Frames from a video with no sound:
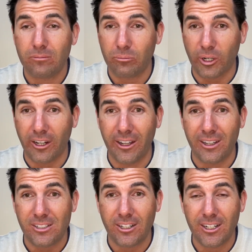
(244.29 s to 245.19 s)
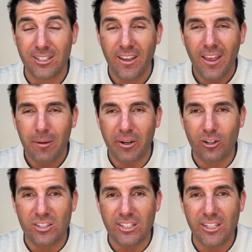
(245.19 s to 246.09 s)
Pretty nice, right? But
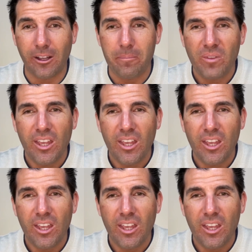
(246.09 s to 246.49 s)
here's the deal.